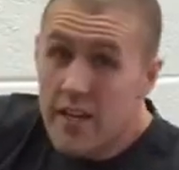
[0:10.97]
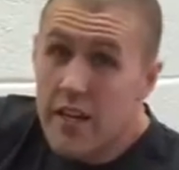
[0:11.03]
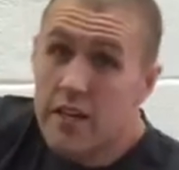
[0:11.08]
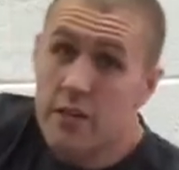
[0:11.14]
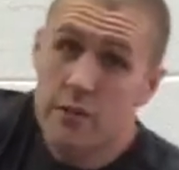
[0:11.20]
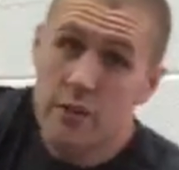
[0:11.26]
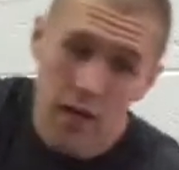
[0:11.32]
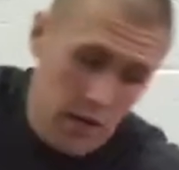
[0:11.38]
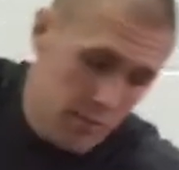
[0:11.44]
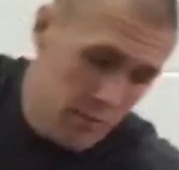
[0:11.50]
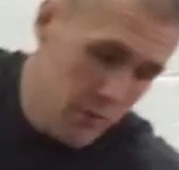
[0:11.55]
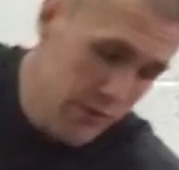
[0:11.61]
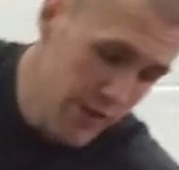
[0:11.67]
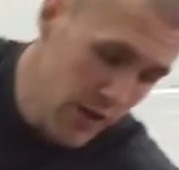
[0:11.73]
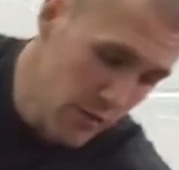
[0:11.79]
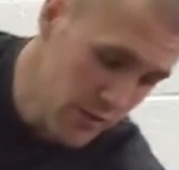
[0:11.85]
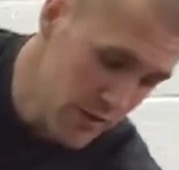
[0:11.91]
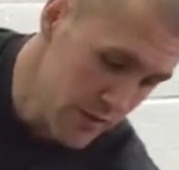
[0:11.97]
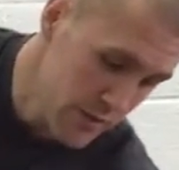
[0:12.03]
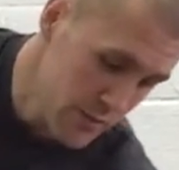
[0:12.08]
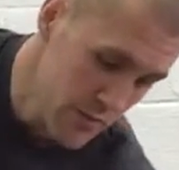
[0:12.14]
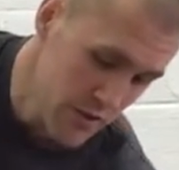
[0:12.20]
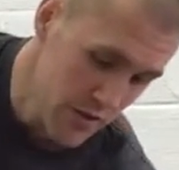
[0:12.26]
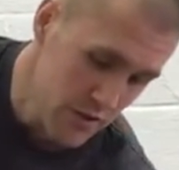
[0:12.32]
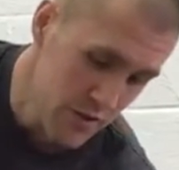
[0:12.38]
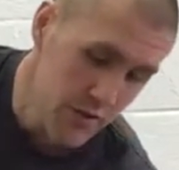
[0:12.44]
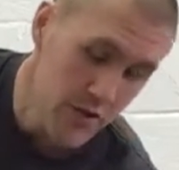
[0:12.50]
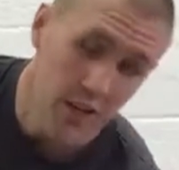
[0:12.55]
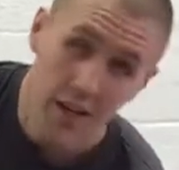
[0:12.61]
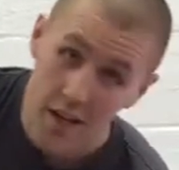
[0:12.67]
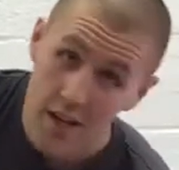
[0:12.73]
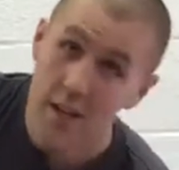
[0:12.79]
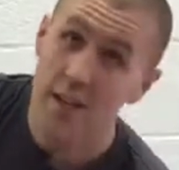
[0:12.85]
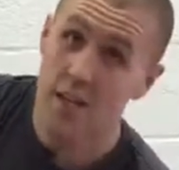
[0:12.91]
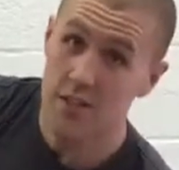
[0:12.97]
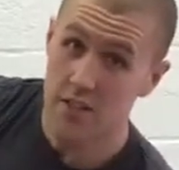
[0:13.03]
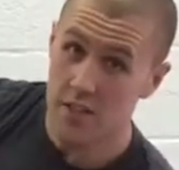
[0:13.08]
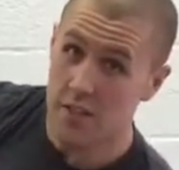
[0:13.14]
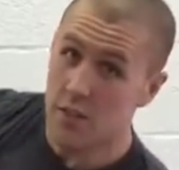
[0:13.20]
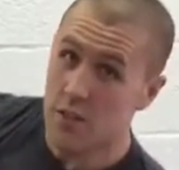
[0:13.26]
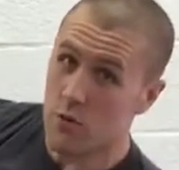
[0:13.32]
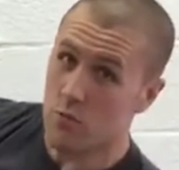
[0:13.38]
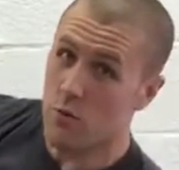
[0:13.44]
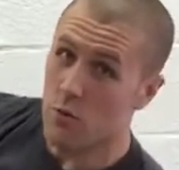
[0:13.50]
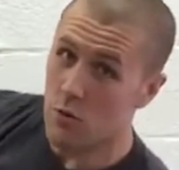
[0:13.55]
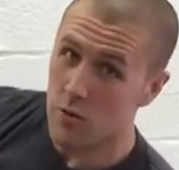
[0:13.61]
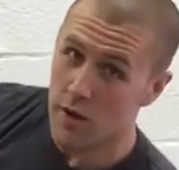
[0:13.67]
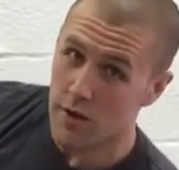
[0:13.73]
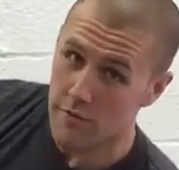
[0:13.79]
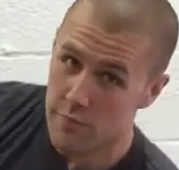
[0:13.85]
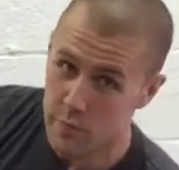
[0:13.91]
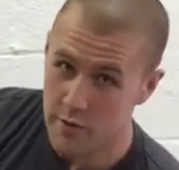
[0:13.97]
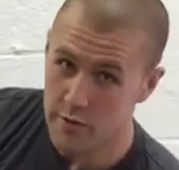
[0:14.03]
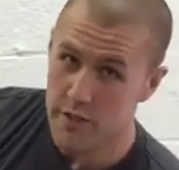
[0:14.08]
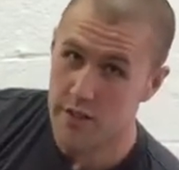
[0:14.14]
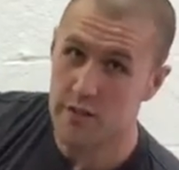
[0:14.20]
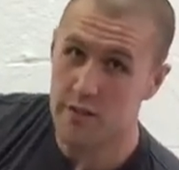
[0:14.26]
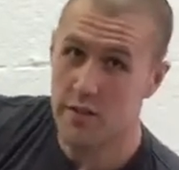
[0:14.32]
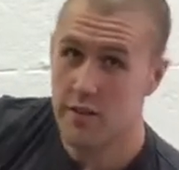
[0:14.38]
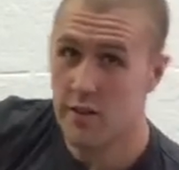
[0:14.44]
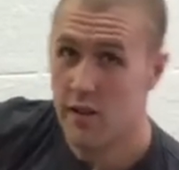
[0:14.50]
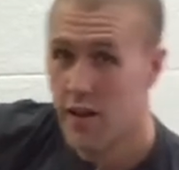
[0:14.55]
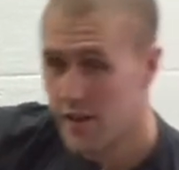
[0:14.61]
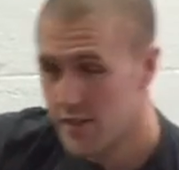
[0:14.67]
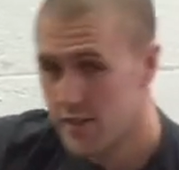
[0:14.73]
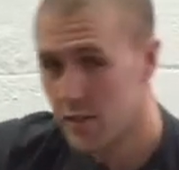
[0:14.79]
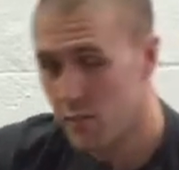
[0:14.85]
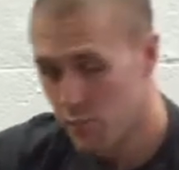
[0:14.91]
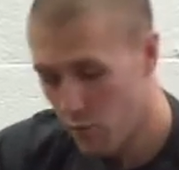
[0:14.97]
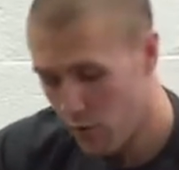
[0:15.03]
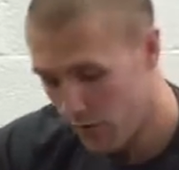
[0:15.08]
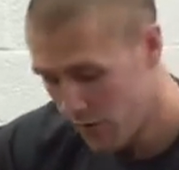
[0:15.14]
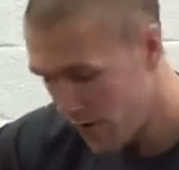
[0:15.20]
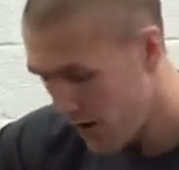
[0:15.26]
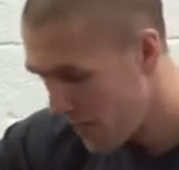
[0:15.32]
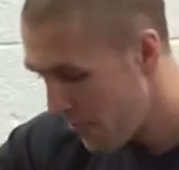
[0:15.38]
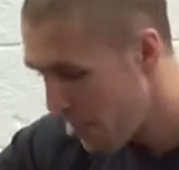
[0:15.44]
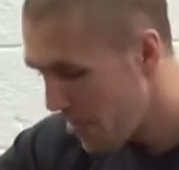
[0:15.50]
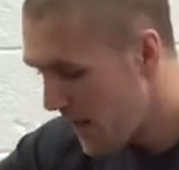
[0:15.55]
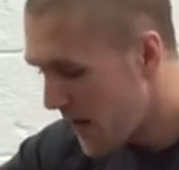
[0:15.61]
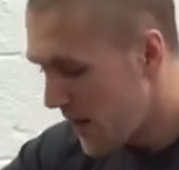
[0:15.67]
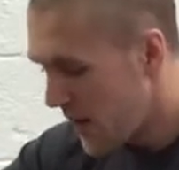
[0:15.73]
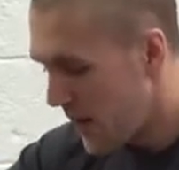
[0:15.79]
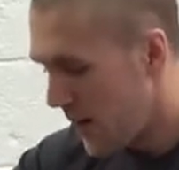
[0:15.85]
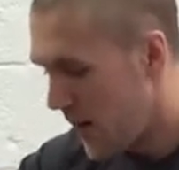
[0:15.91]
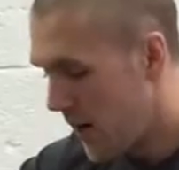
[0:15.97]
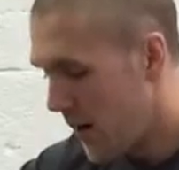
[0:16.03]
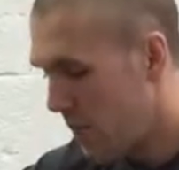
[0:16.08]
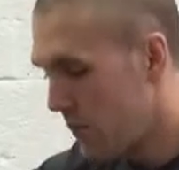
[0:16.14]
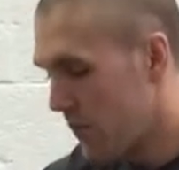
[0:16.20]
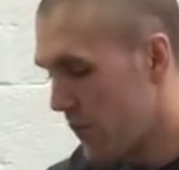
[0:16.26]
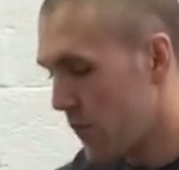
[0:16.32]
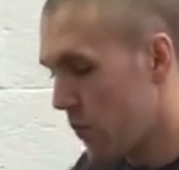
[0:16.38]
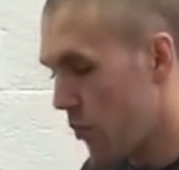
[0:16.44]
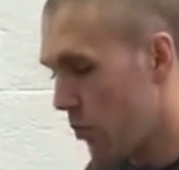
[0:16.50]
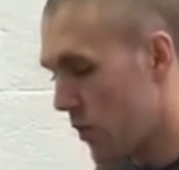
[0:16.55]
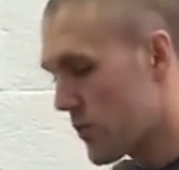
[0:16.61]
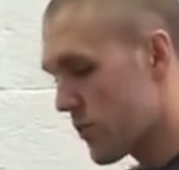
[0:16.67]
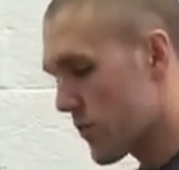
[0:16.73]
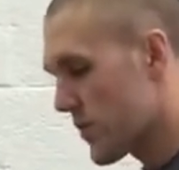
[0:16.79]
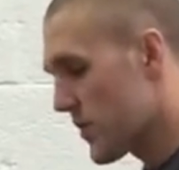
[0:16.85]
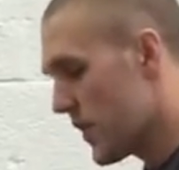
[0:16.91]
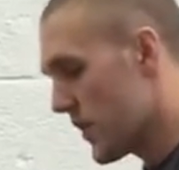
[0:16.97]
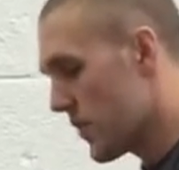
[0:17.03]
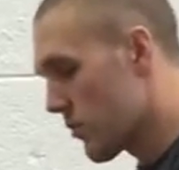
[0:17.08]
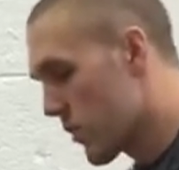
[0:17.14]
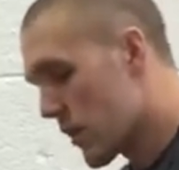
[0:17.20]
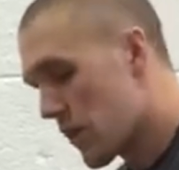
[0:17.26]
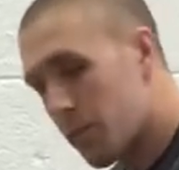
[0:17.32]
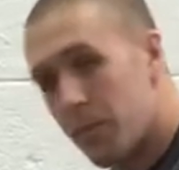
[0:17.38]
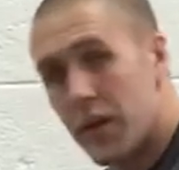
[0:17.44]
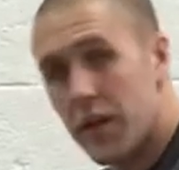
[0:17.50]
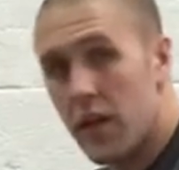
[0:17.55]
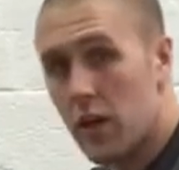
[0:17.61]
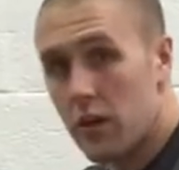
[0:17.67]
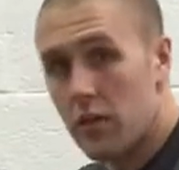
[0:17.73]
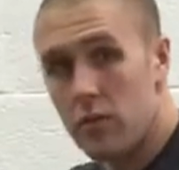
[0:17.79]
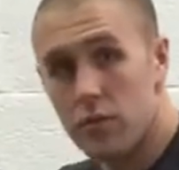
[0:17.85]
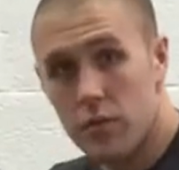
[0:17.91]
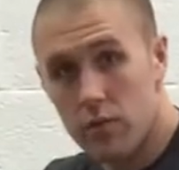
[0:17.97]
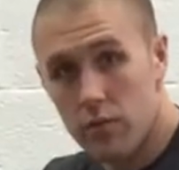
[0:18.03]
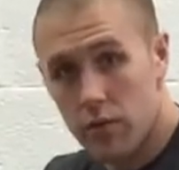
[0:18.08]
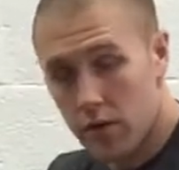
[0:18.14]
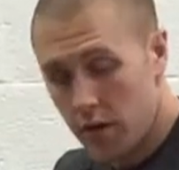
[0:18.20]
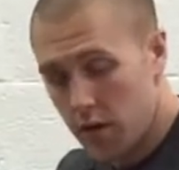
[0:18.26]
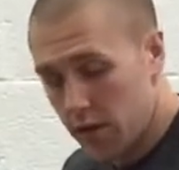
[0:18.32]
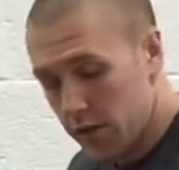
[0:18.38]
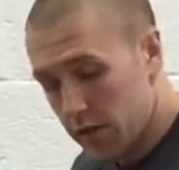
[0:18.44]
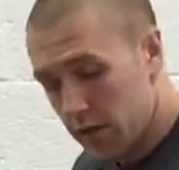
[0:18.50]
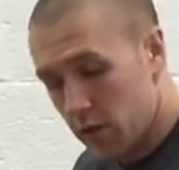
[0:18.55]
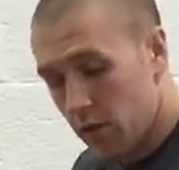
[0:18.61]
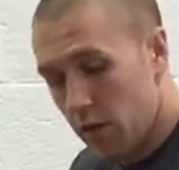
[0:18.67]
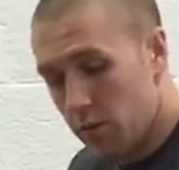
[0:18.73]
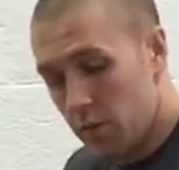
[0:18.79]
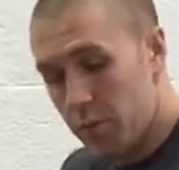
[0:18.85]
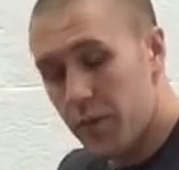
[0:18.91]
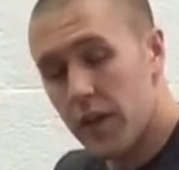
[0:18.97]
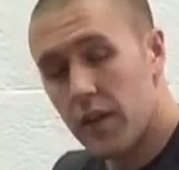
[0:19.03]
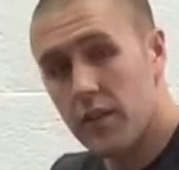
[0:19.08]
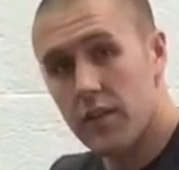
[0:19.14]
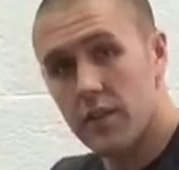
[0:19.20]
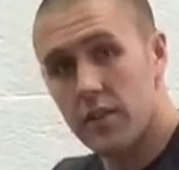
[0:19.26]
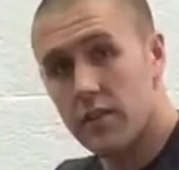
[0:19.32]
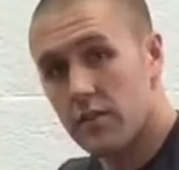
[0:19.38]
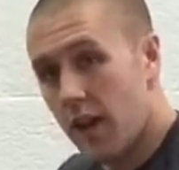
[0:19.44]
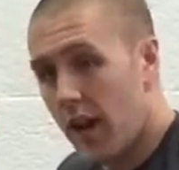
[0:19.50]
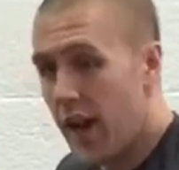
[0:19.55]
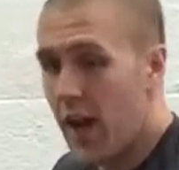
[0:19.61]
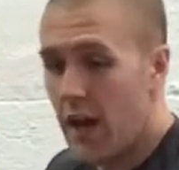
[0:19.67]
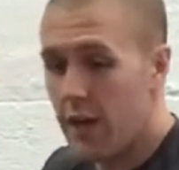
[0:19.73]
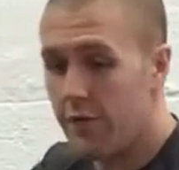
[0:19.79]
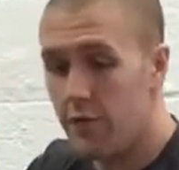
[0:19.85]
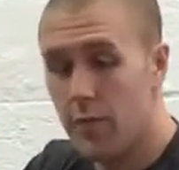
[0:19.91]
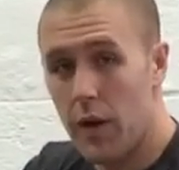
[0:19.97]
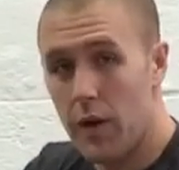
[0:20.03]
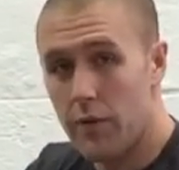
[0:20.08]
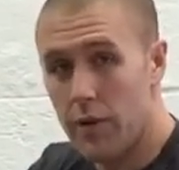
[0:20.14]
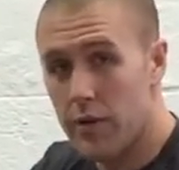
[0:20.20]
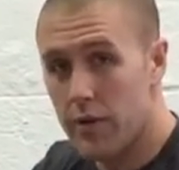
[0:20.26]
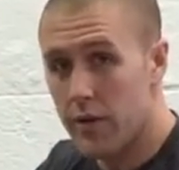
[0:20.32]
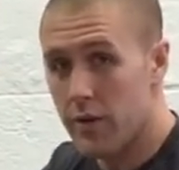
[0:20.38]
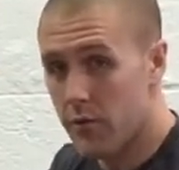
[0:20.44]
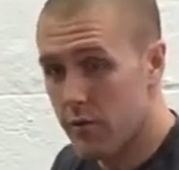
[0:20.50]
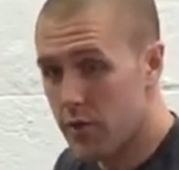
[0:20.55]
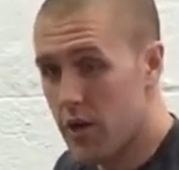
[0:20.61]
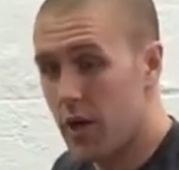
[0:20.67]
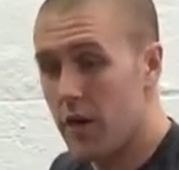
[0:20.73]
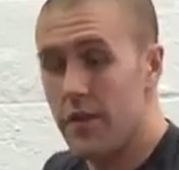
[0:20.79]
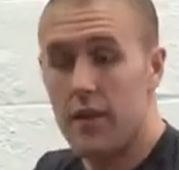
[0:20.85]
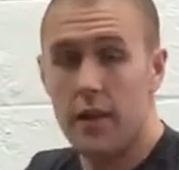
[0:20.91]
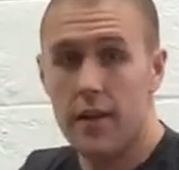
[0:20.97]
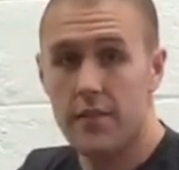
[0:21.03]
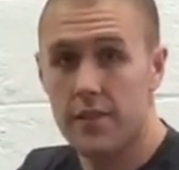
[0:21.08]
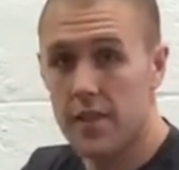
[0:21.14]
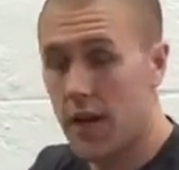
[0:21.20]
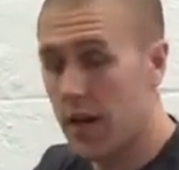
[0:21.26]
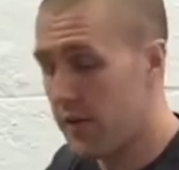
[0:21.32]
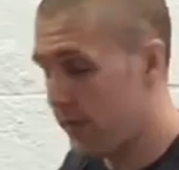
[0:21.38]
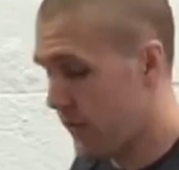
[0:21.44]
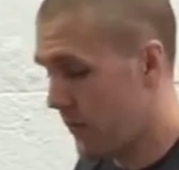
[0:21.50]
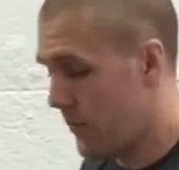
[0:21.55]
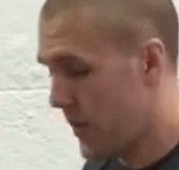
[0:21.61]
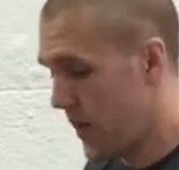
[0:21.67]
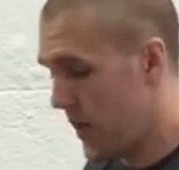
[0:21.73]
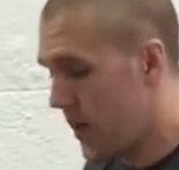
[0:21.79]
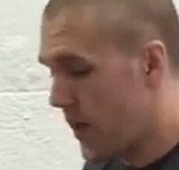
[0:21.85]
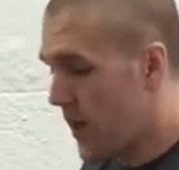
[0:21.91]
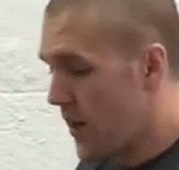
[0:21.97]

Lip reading: take your time moving up to this position because it's gonna roll out from underneath you at some point, right? Once we're seated, we're gonna pick a glute to work on. So I'm gonna pick this half of my rear end to work on the left side for me.